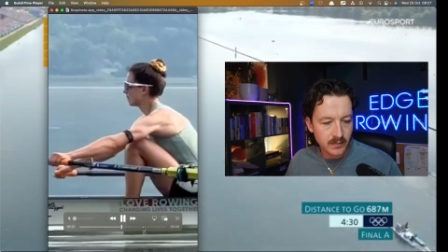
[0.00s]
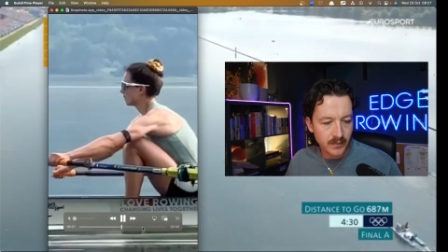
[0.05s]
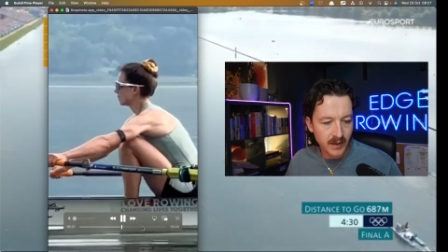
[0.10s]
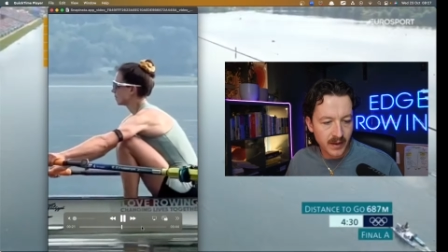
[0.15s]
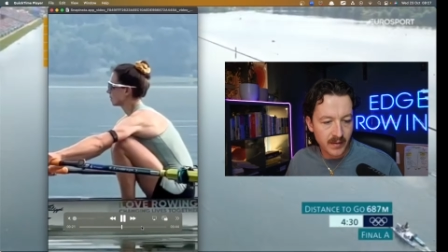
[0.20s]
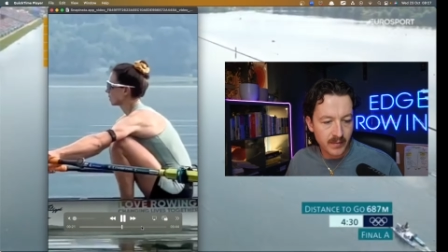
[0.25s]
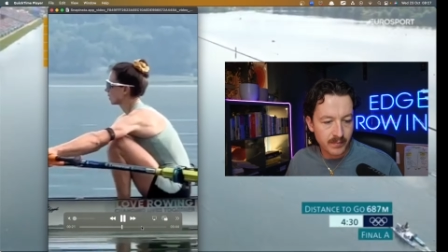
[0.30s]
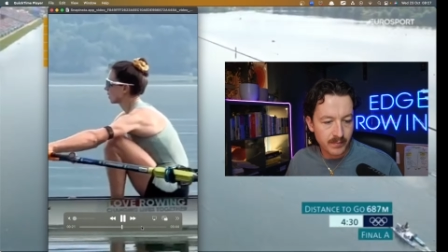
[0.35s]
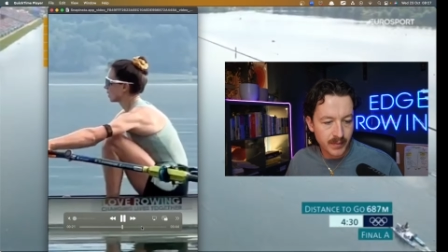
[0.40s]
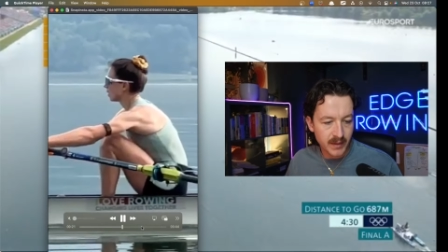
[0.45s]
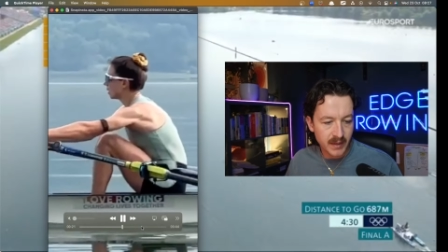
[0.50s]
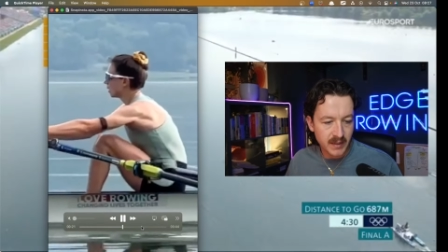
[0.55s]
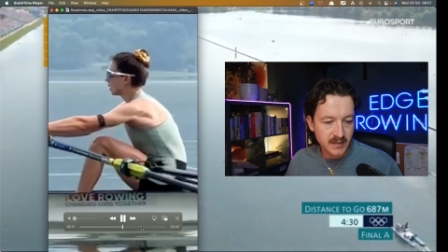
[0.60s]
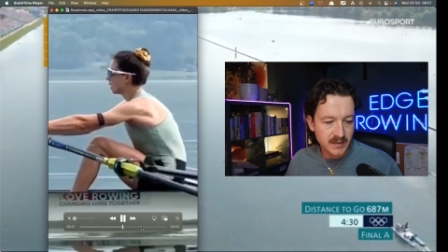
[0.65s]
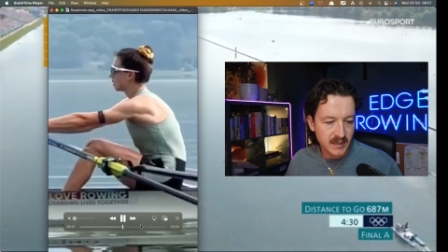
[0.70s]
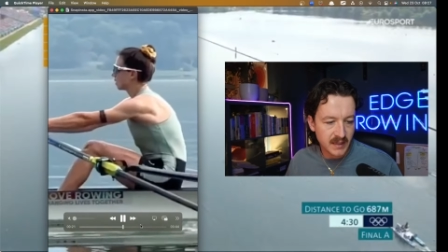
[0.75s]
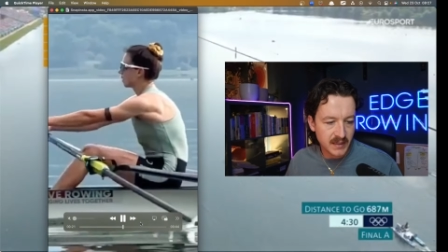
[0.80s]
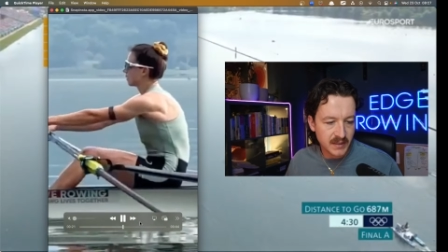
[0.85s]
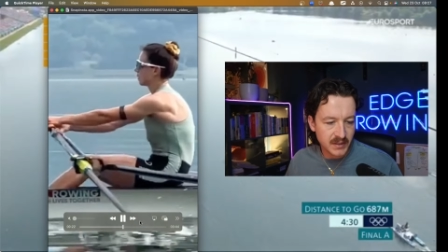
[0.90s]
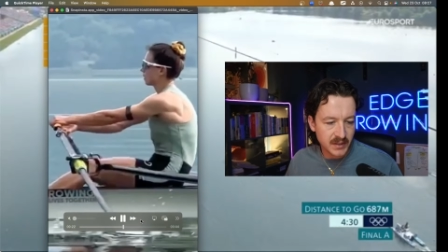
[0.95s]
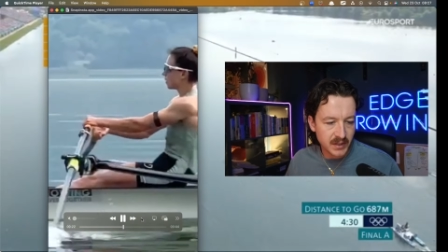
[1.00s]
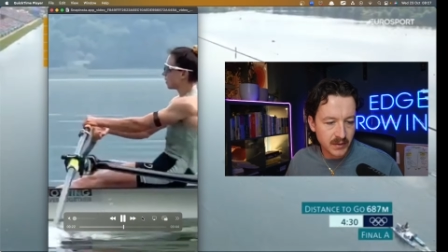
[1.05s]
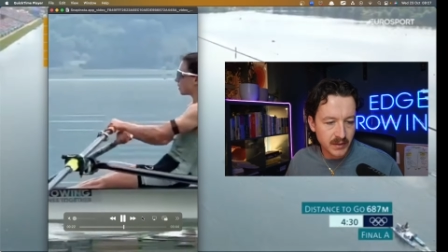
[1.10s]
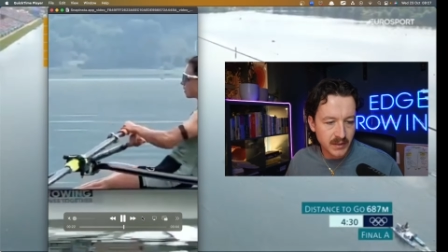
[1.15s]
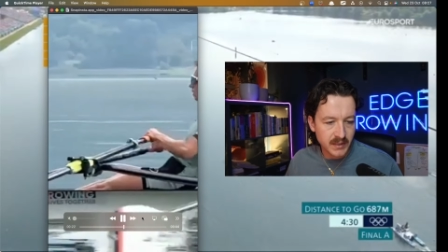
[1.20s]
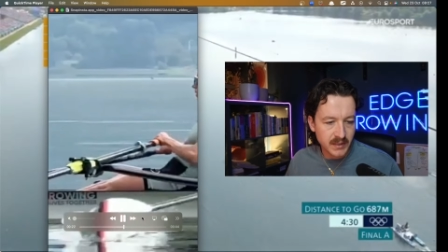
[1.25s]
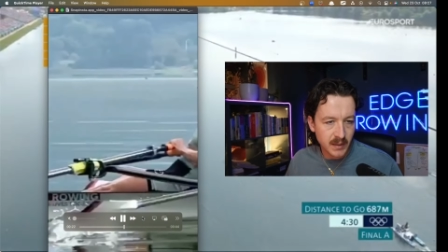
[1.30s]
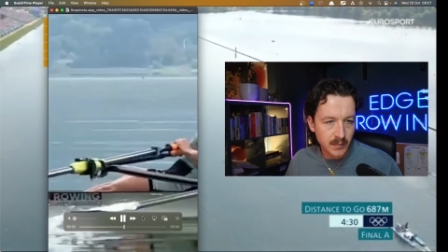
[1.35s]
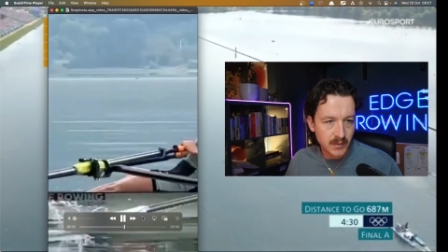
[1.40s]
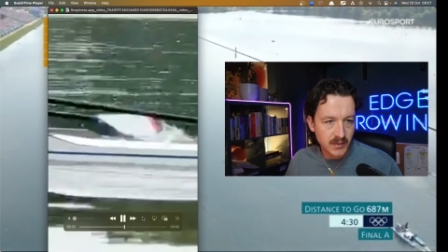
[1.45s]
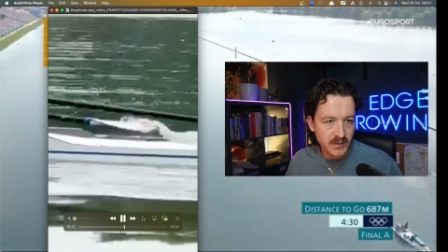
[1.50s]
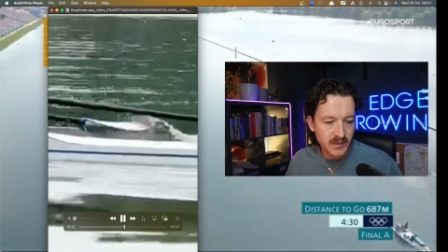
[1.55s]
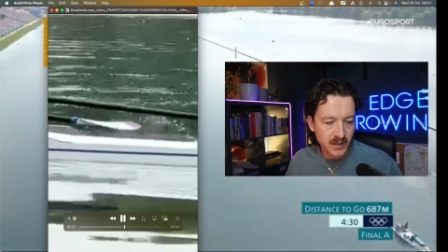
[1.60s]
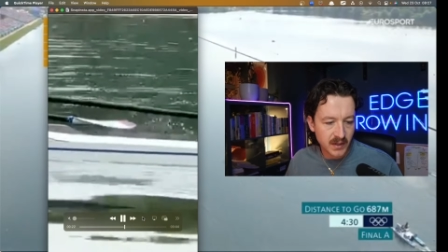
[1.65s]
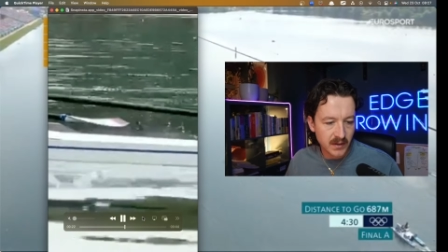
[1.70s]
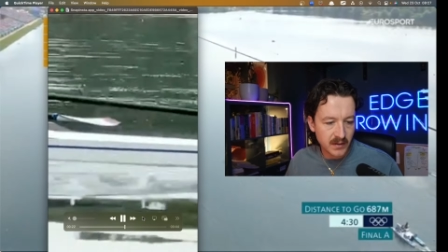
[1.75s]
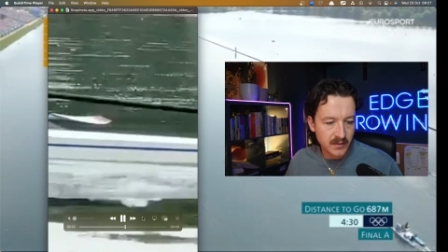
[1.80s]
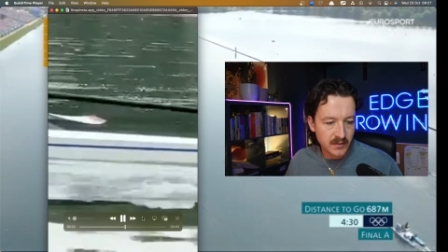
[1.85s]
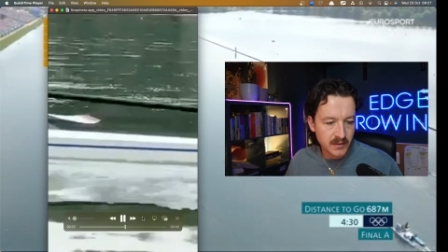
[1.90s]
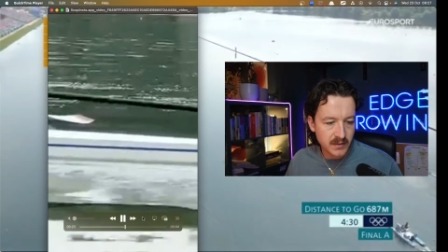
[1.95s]
That being said, in double
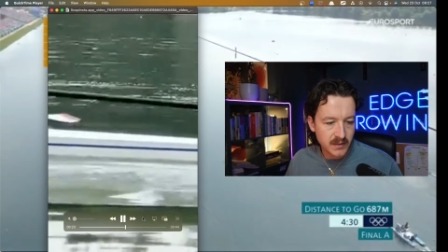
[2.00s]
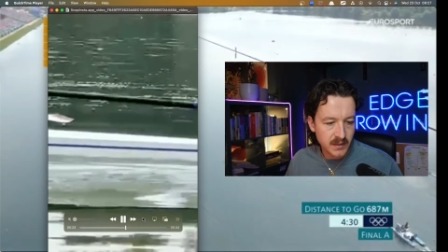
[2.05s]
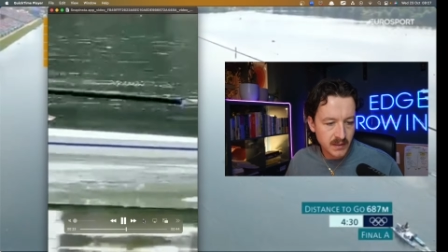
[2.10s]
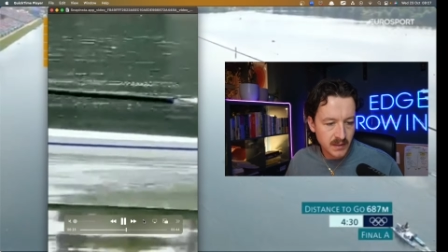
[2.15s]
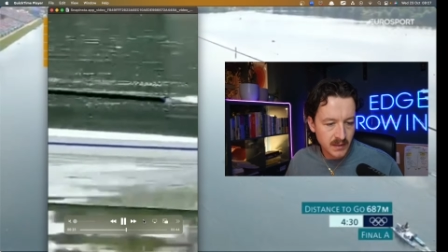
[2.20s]
sculls,